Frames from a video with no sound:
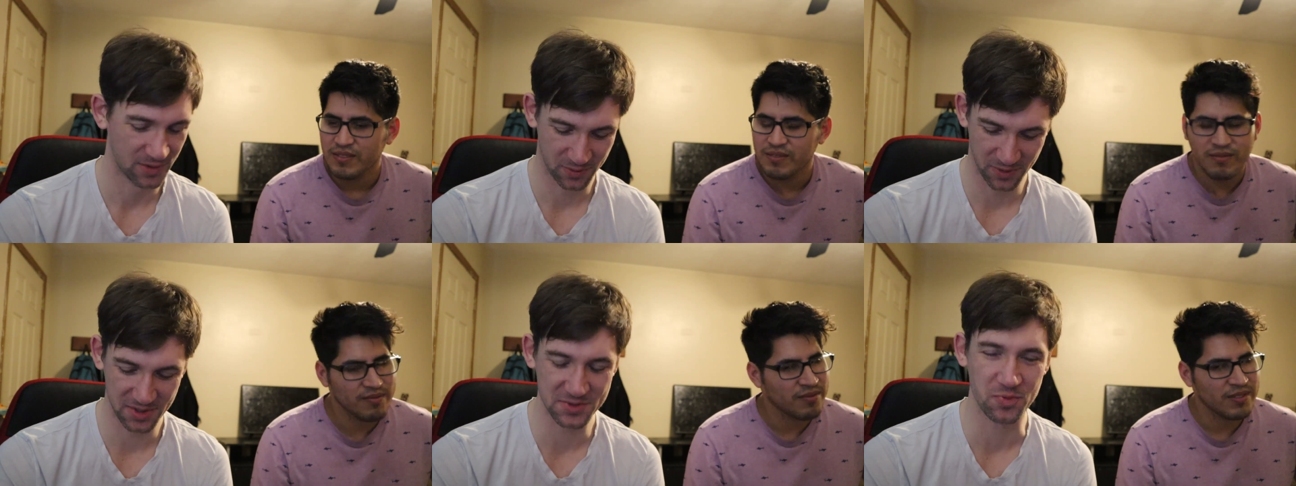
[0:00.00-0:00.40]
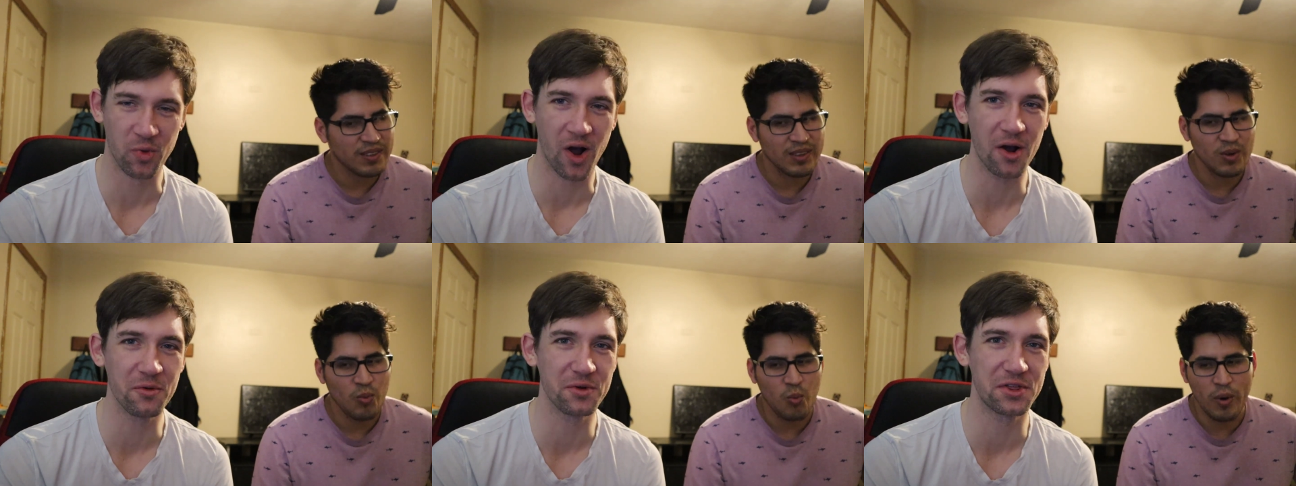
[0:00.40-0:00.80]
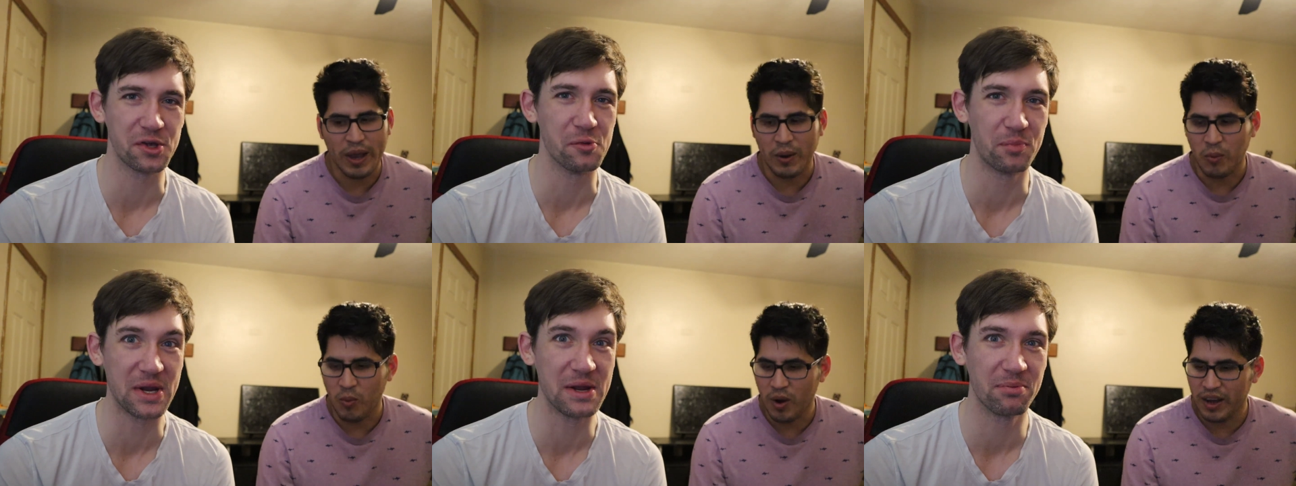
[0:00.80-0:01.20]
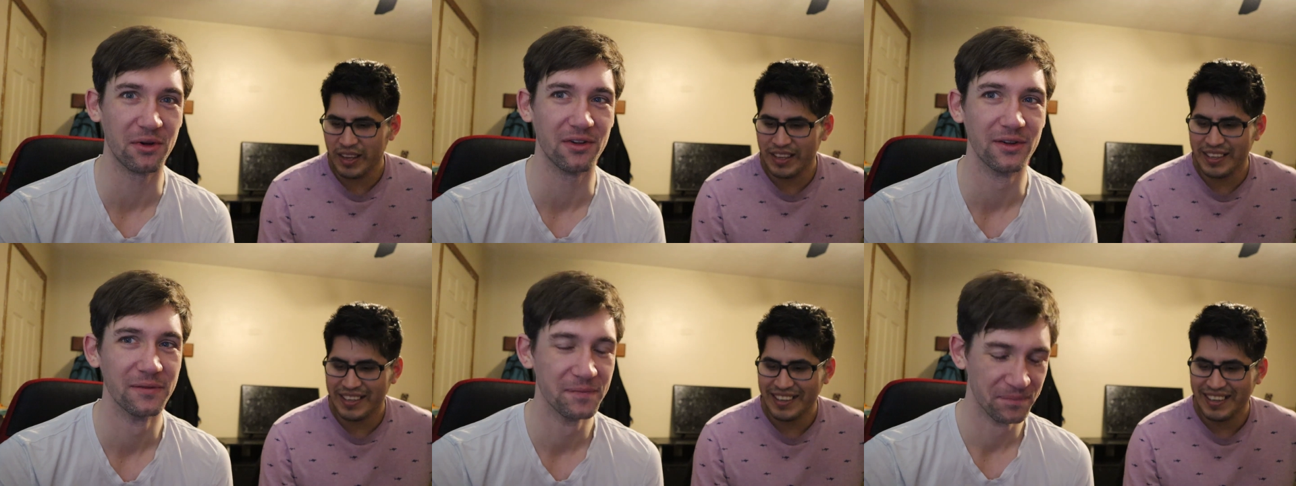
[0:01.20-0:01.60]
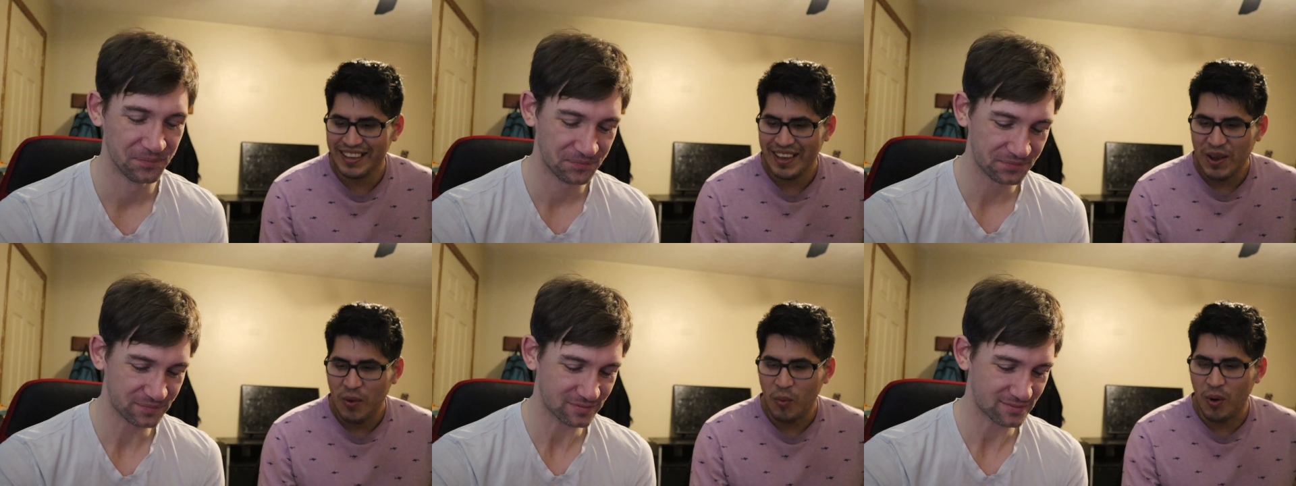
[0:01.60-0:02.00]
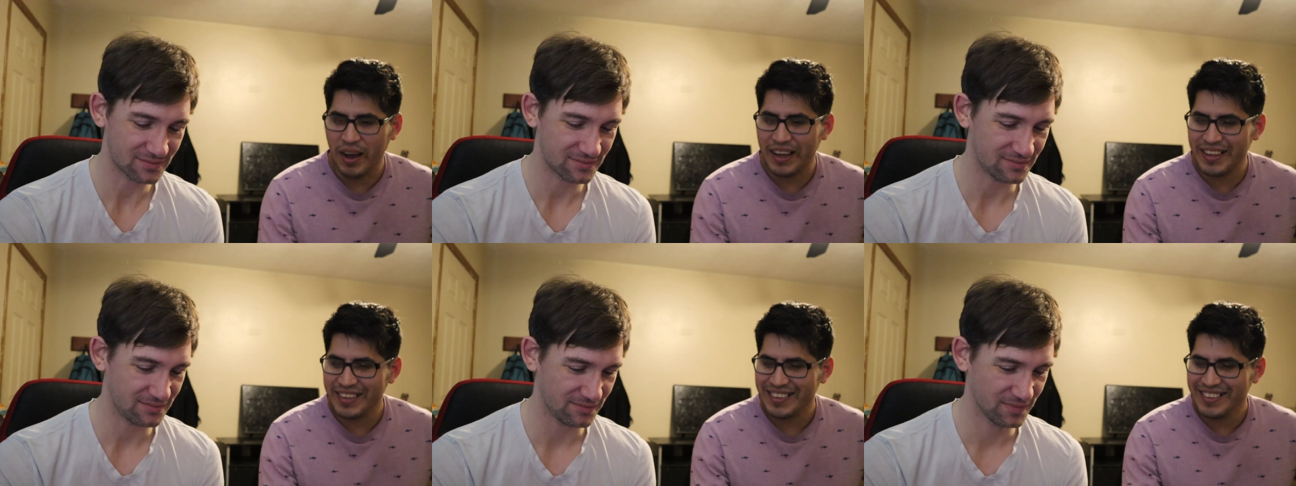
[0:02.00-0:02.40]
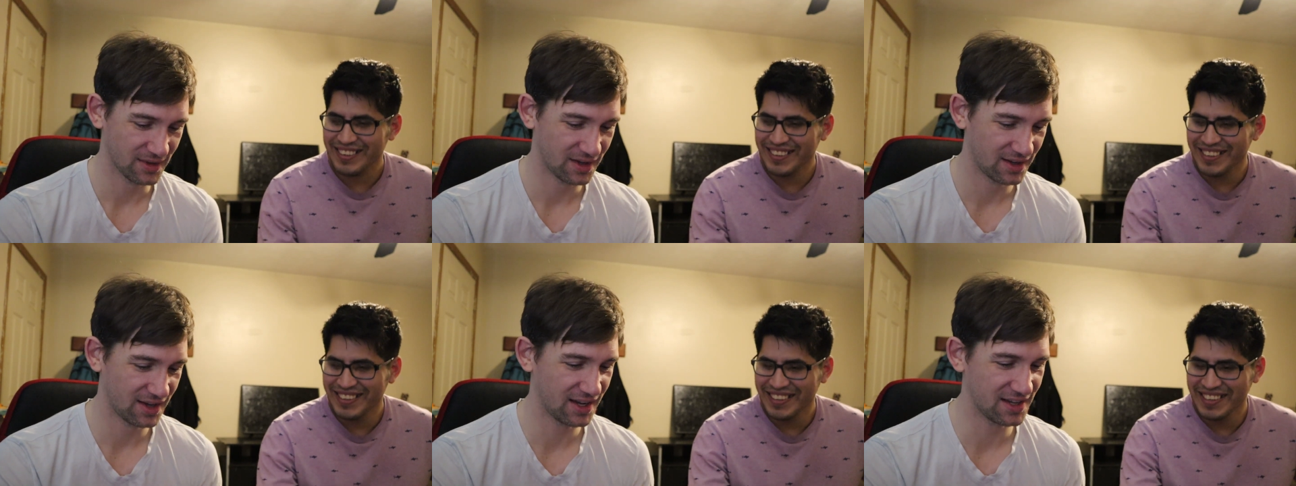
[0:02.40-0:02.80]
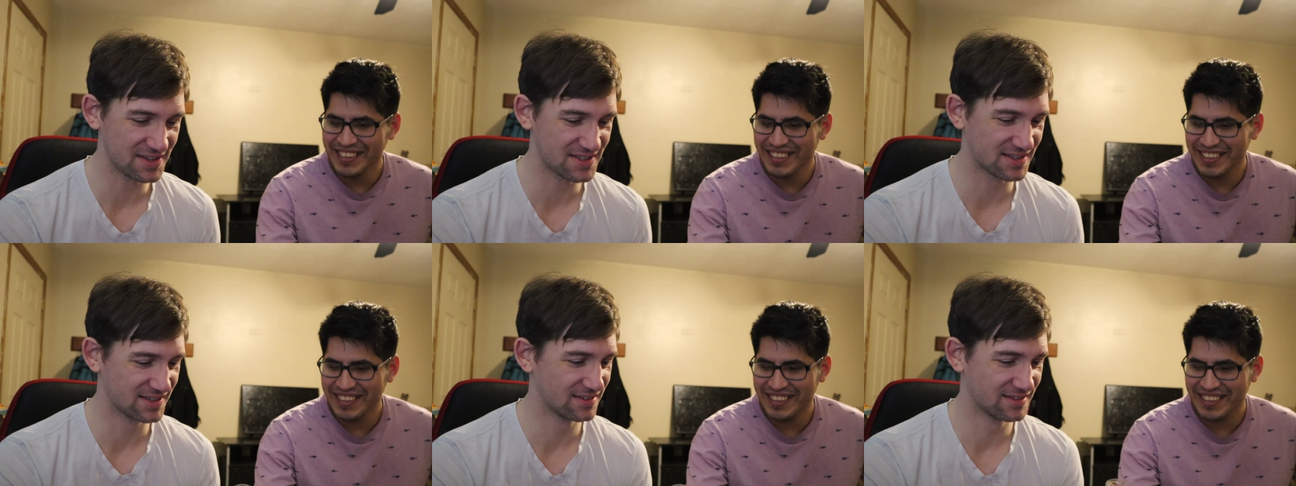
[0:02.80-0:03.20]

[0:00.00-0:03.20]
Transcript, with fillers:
Speaker 1: What is wrong with Wait, you people? What? what? It's